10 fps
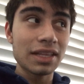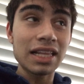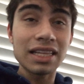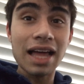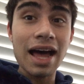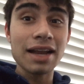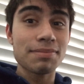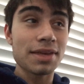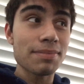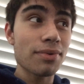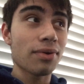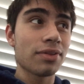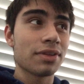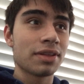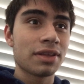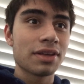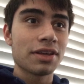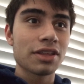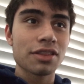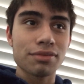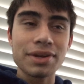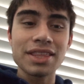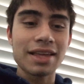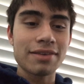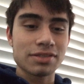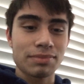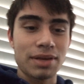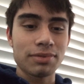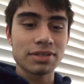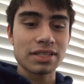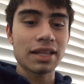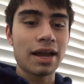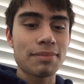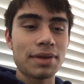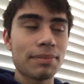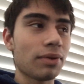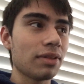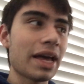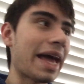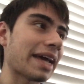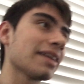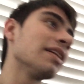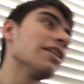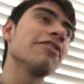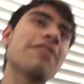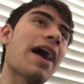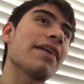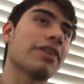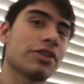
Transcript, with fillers: A lot of people. three thousand people was a lot of people. Heck, five